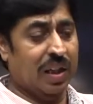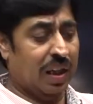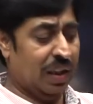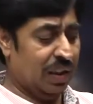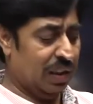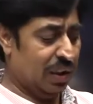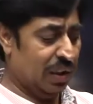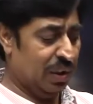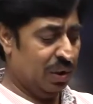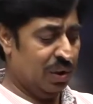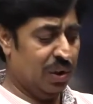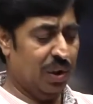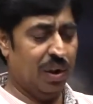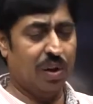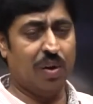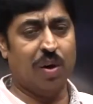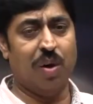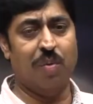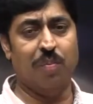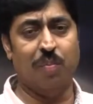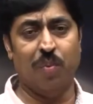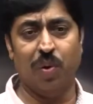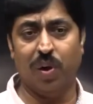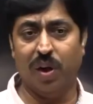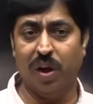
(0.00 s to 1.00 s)
tangential
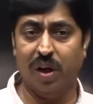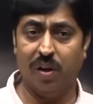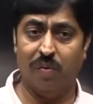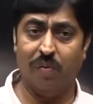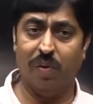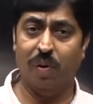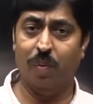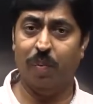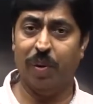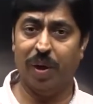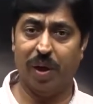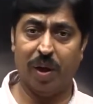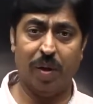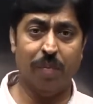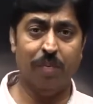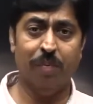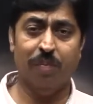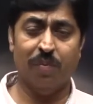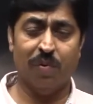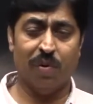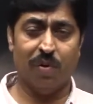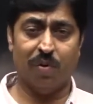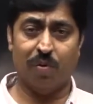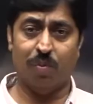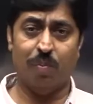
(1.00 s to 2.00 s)
component will become
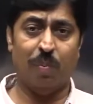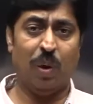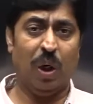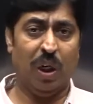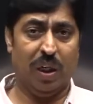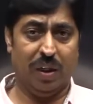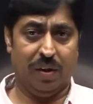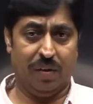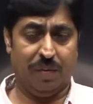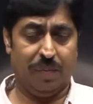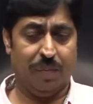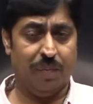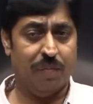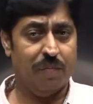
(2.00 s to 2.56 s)
smaller.